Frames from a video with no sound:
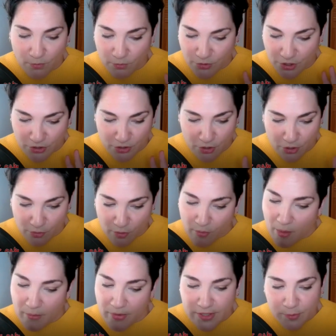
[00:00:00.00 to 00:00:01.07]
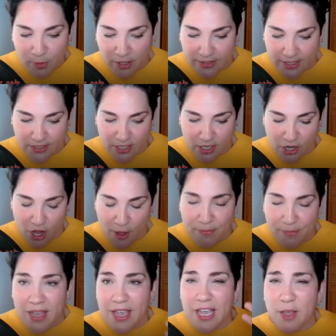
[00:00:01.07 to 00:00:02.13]
Just go to rememberthispodcast.com.
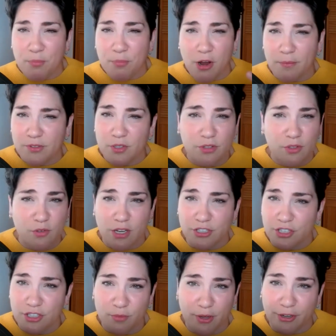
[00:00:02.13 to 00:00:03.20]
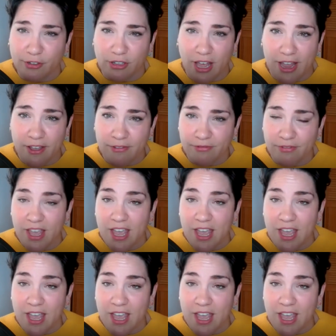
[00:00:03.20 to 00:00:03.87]
It prompts you with questions about your life.